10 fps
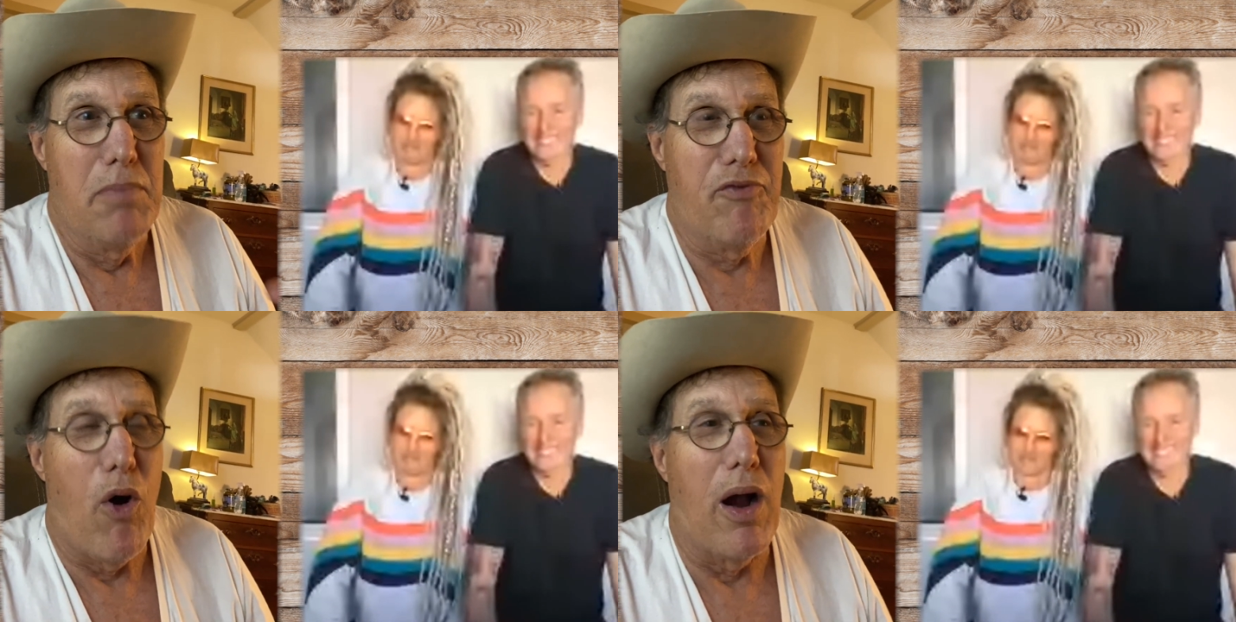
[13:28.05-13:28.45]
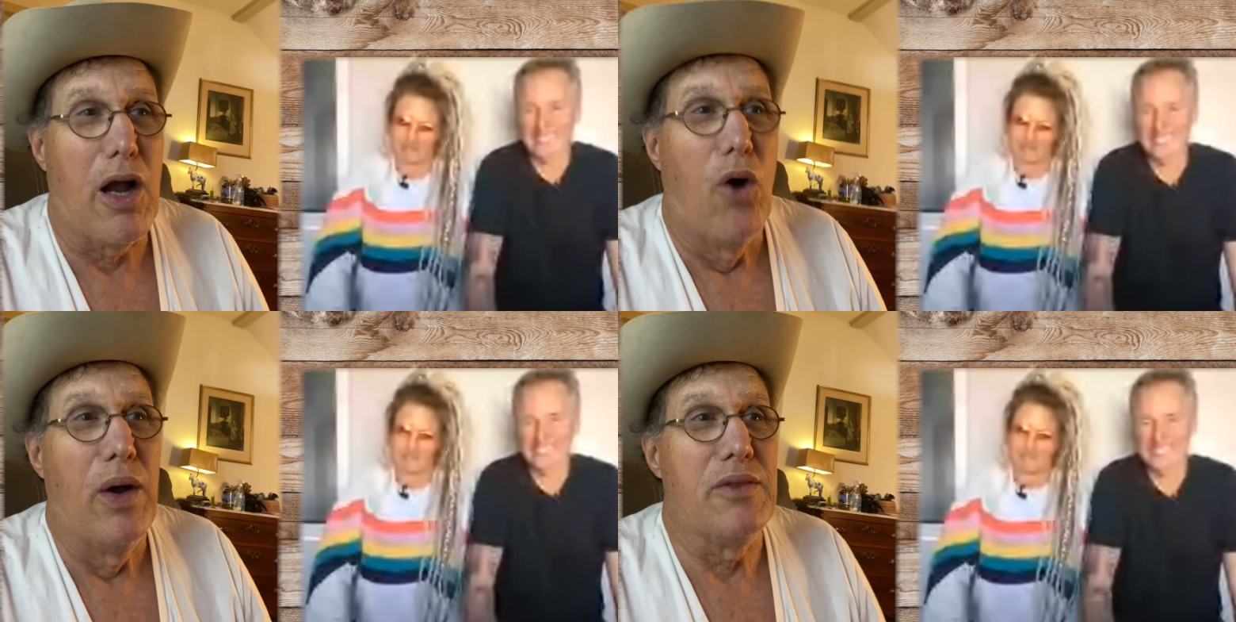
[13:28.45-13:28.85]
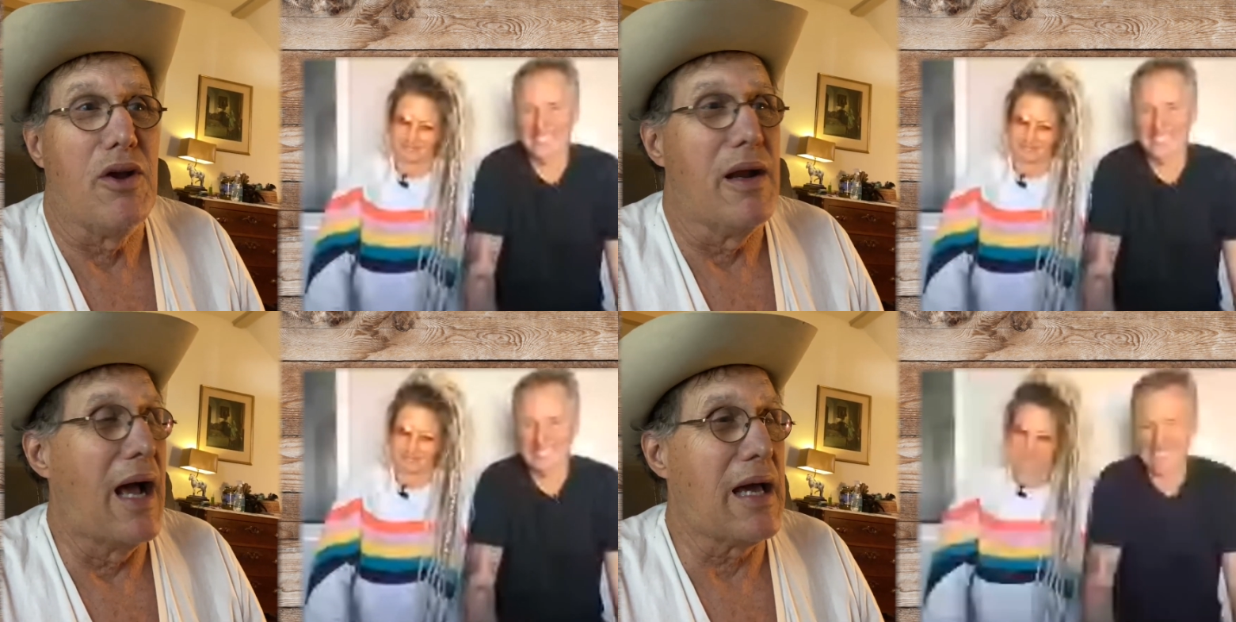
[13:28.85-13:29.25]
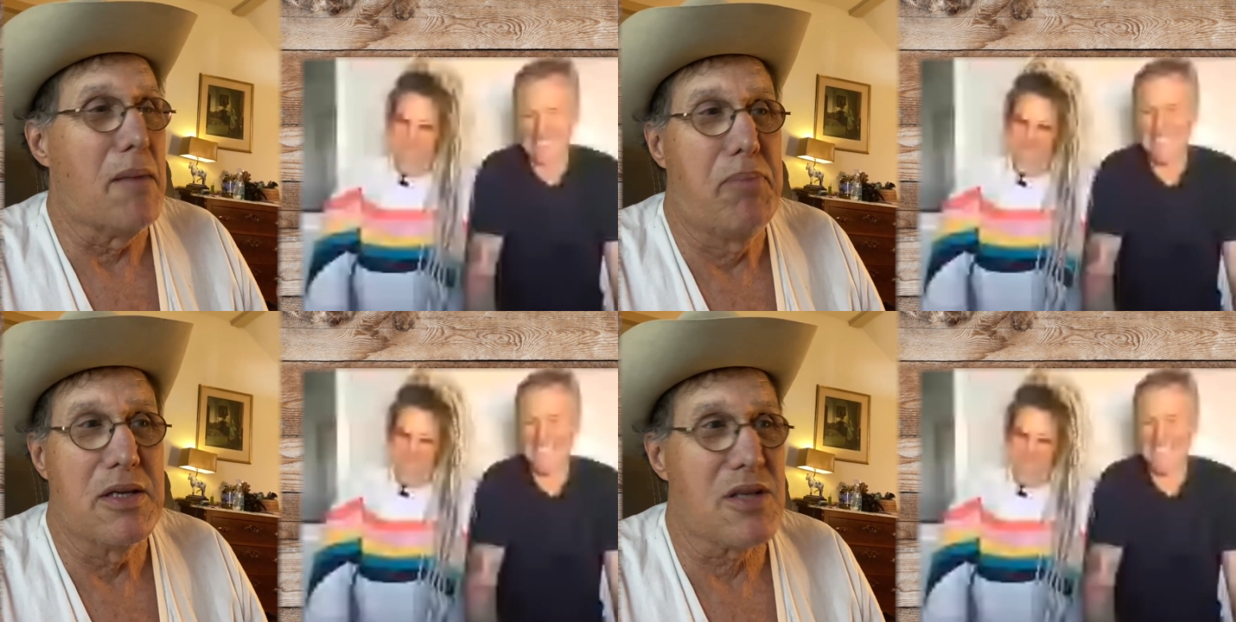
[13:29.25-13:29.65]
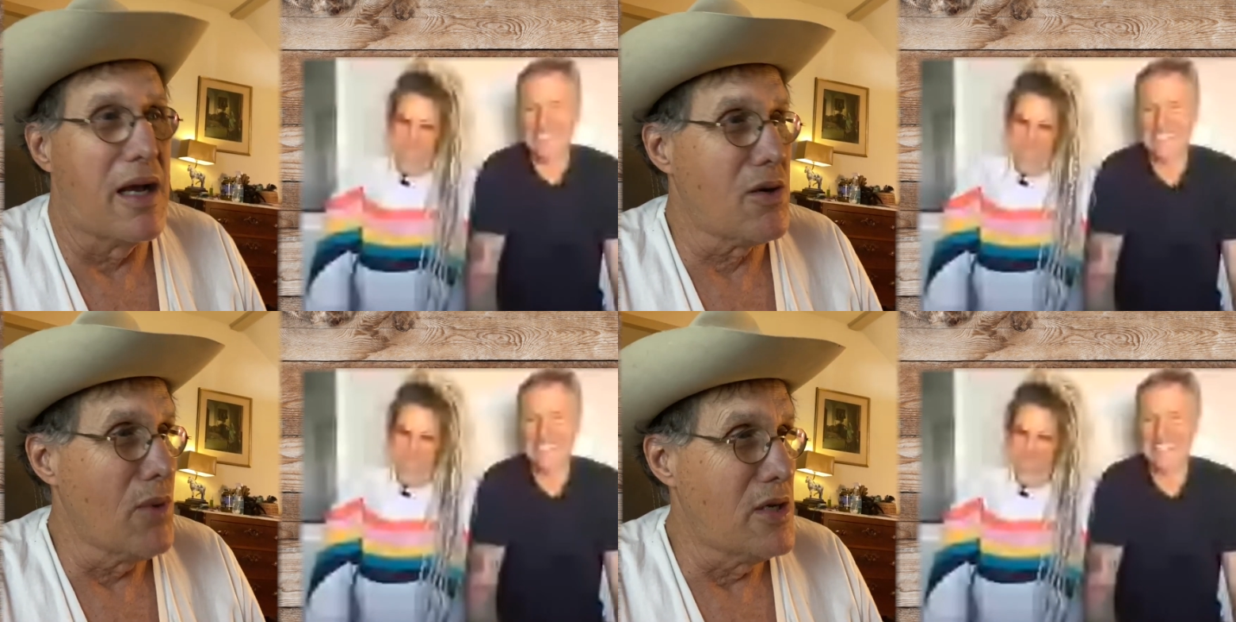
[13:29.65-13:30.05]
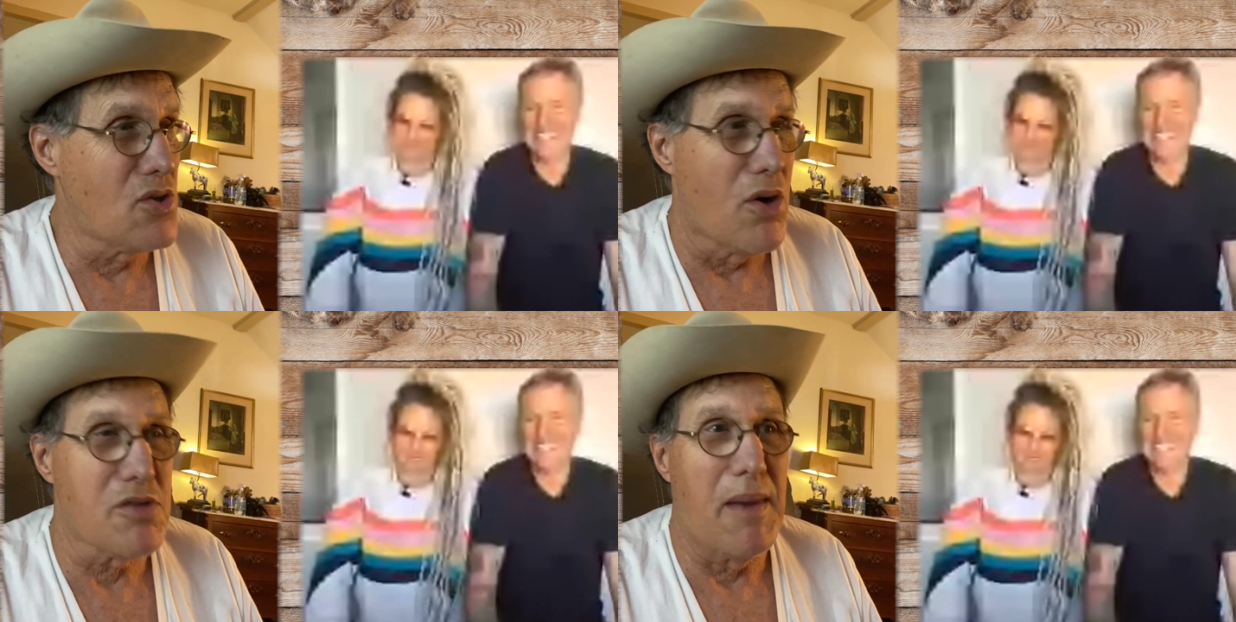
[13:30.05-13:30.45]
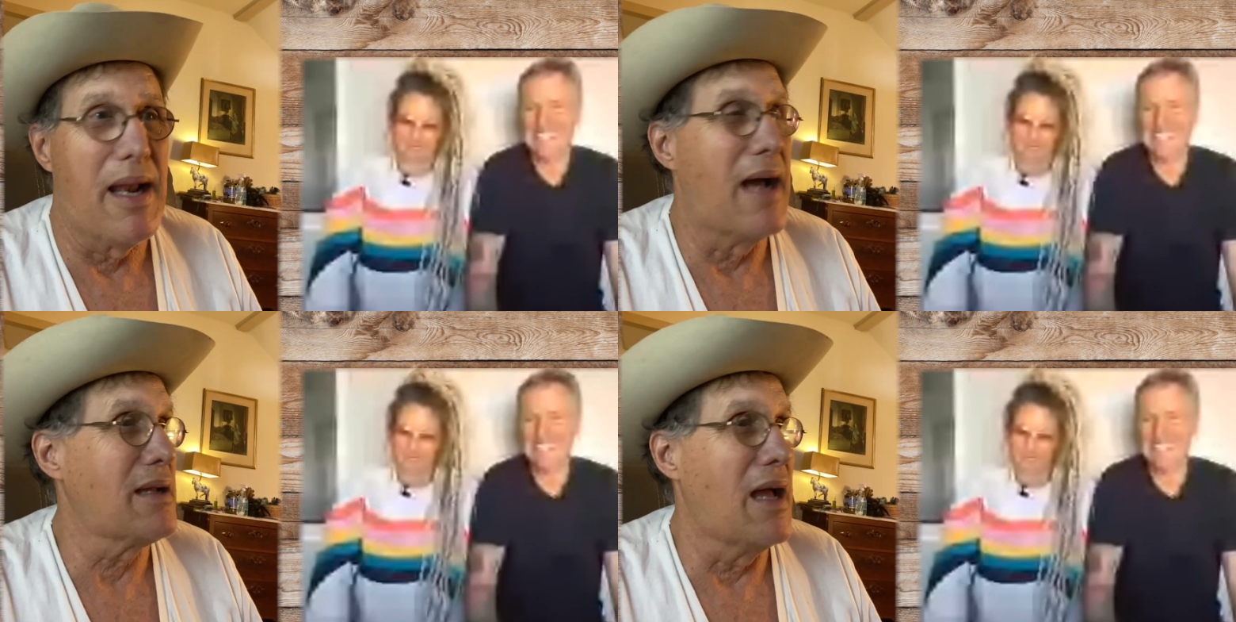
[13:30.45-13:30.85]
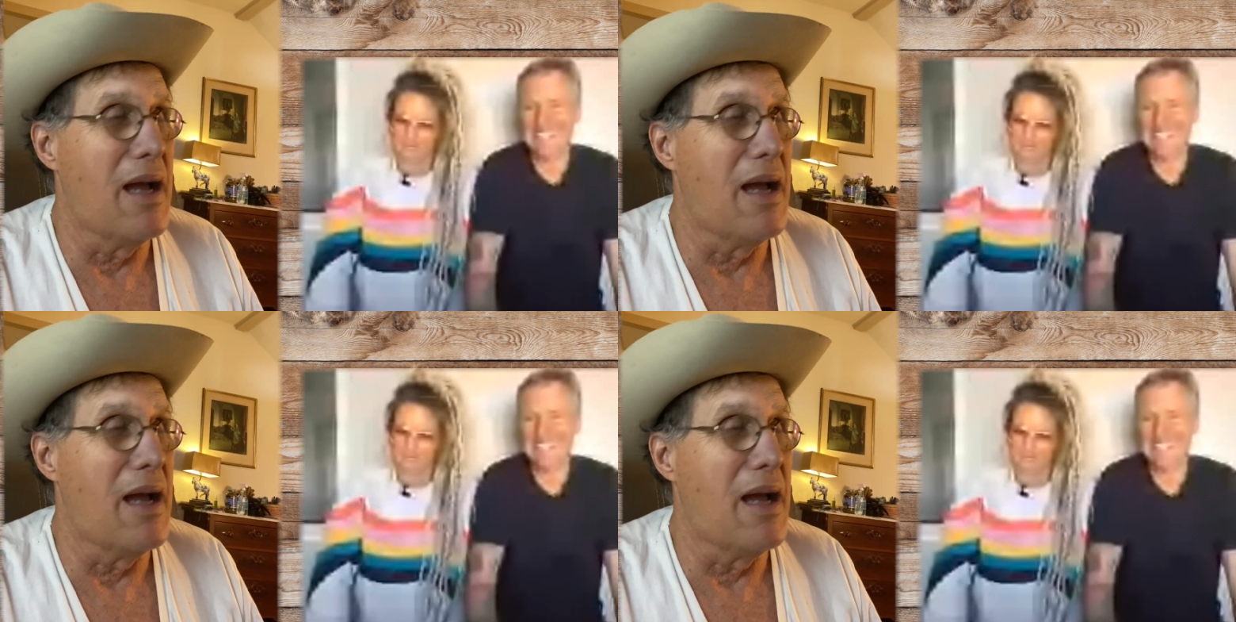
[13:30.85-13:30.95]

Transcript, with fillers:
Speaker 1: before I go in there. And I got to piss like a racehorse, man. I,